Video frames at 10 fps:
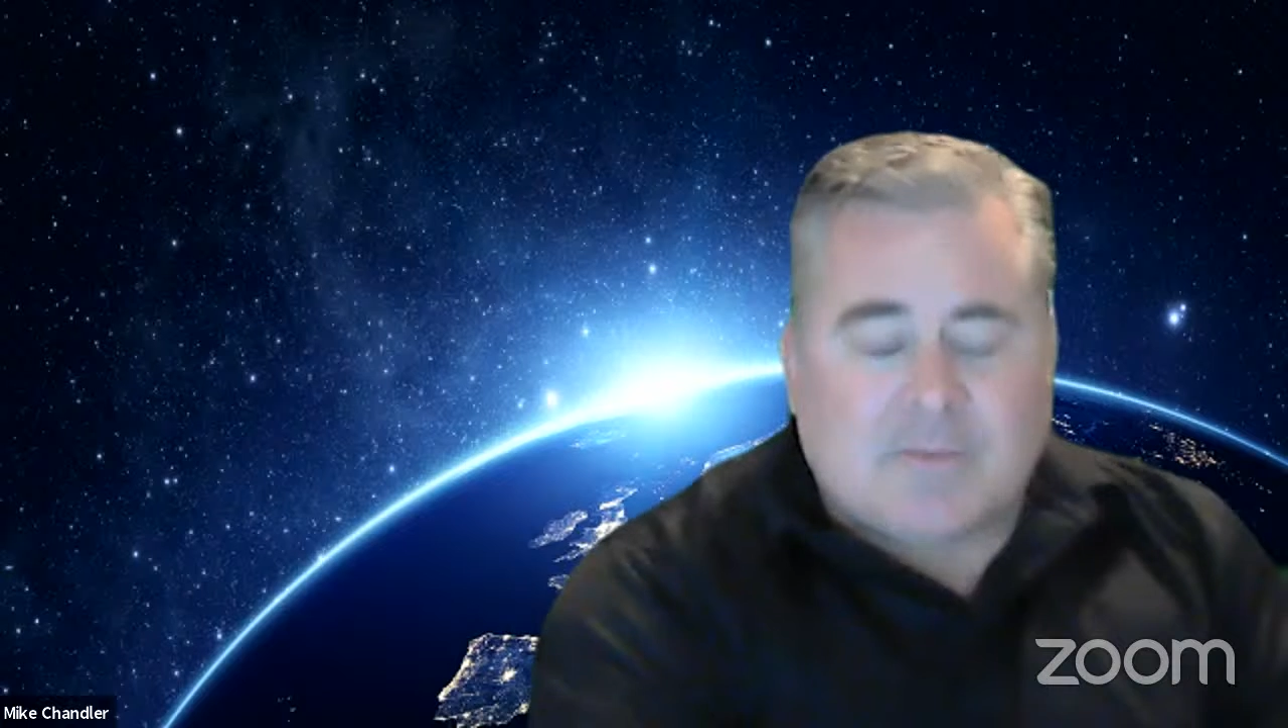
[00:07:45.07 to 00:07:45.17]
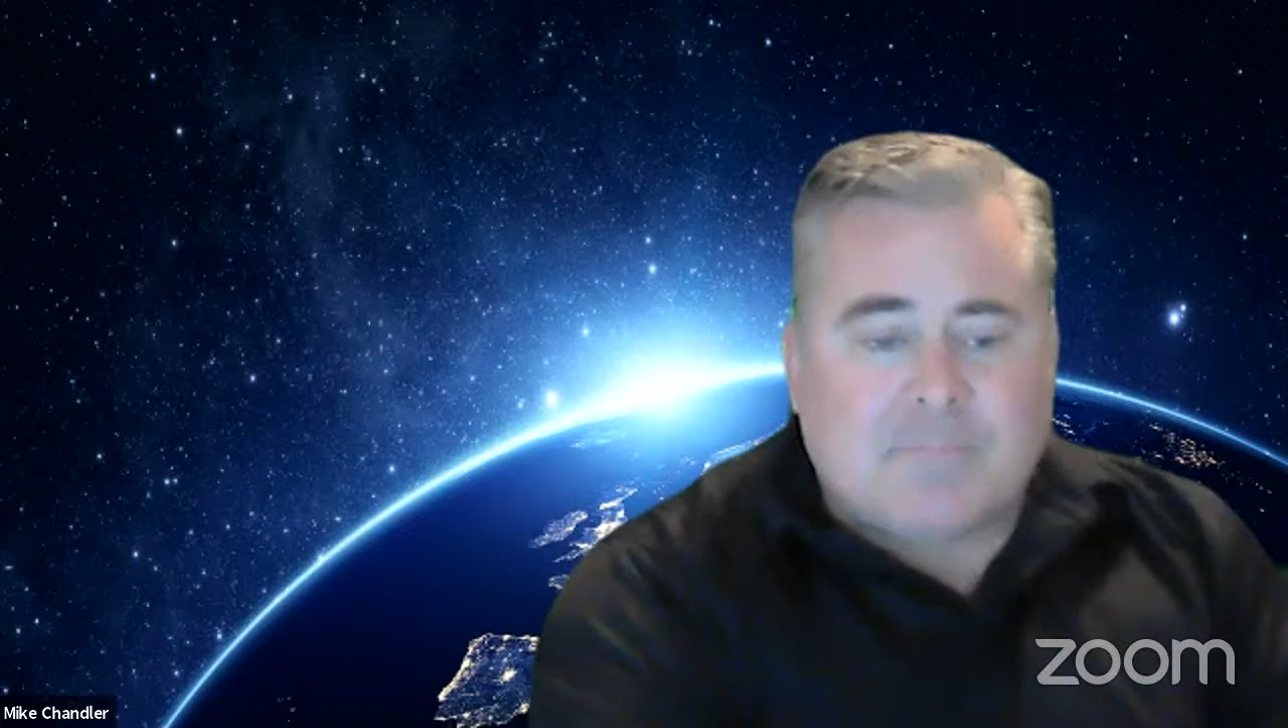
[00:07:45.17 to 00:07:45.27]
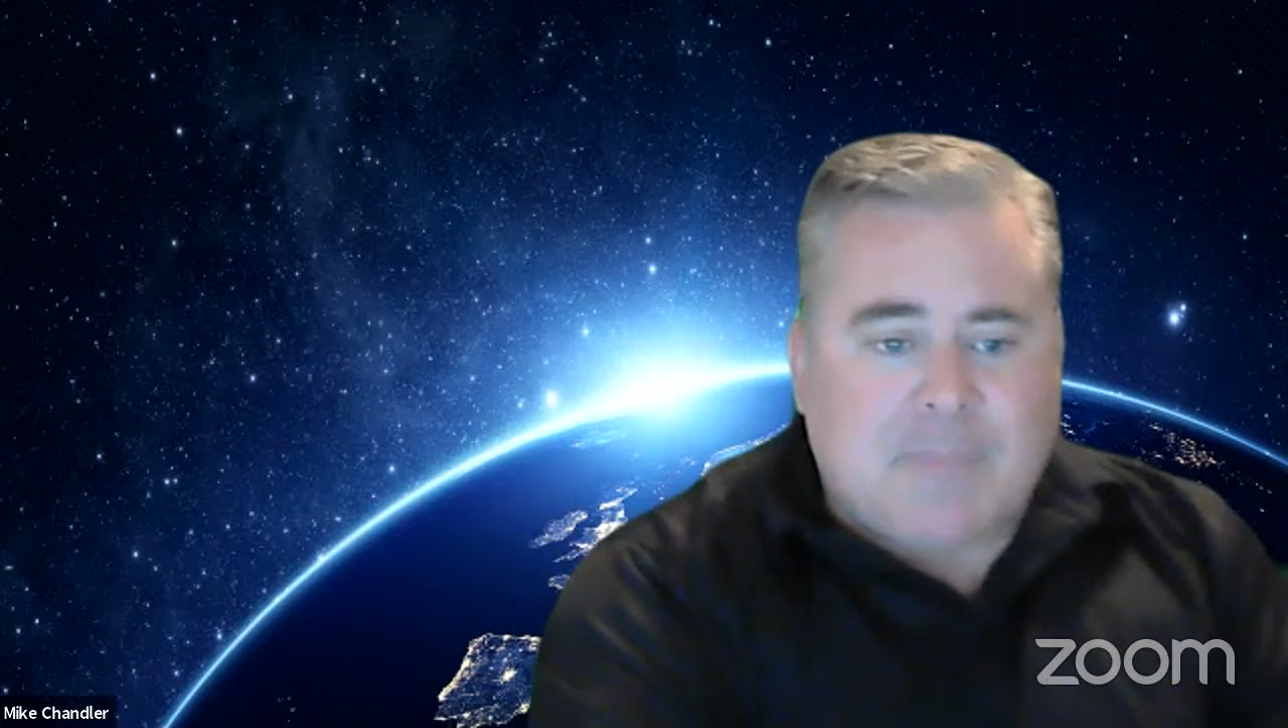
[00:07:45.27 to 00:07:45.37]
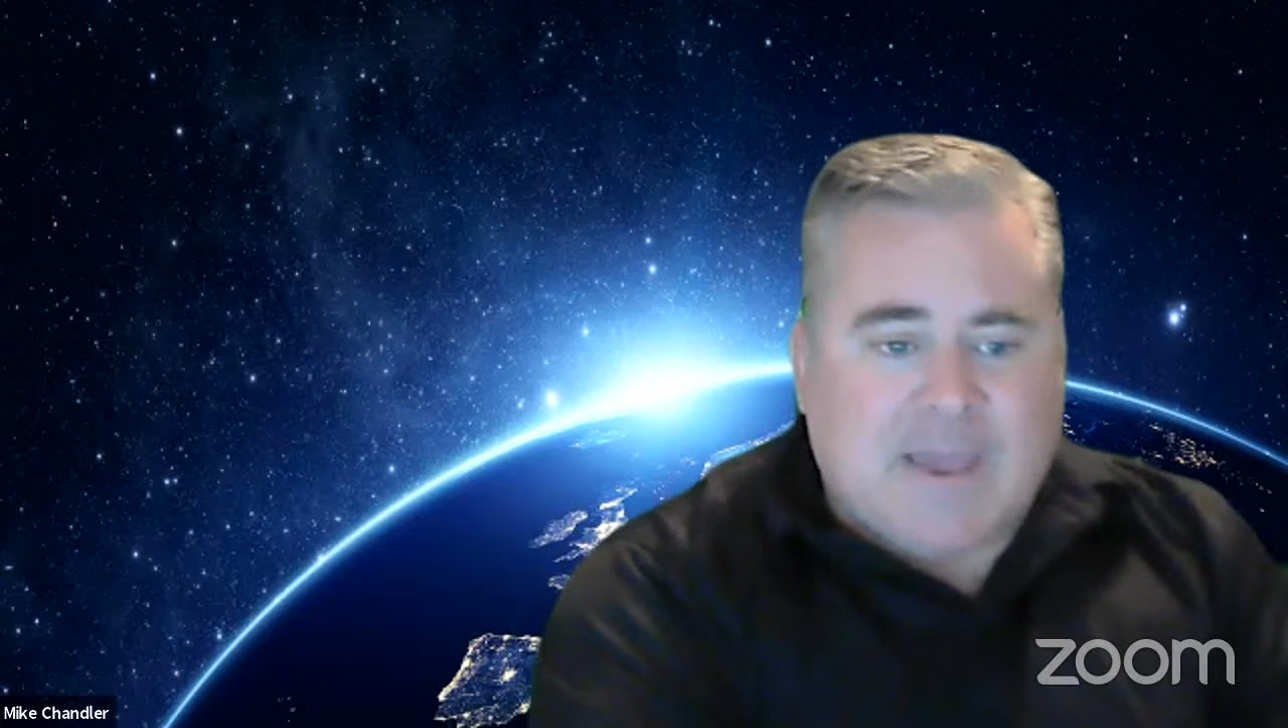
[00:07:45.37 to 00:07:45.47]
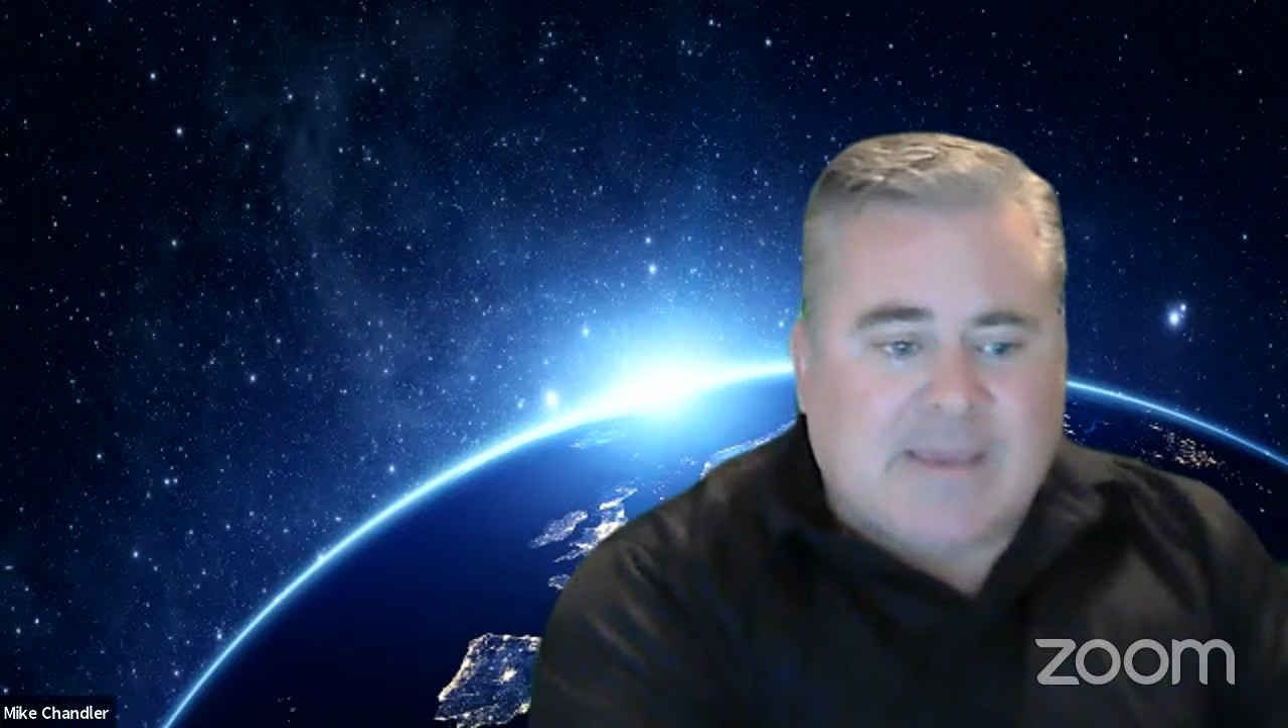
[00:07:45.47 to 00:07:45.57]

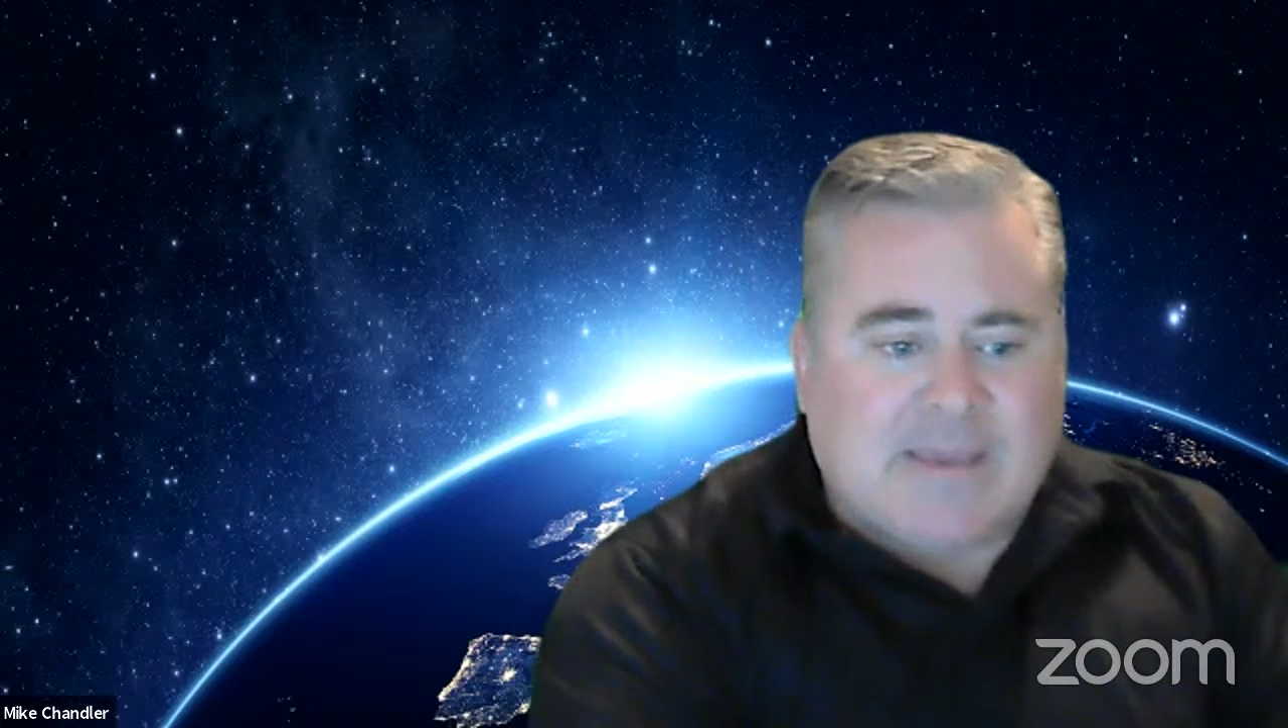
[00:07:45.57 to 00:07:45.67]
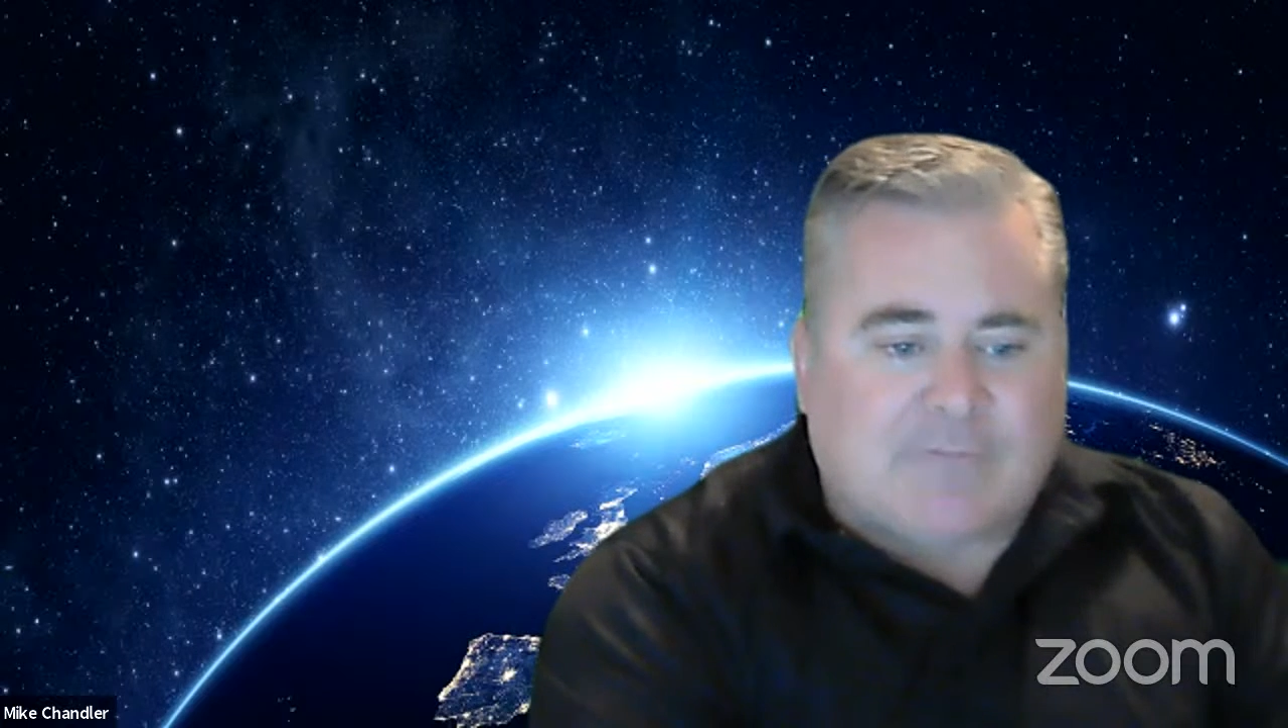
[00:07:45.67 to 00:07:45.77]
making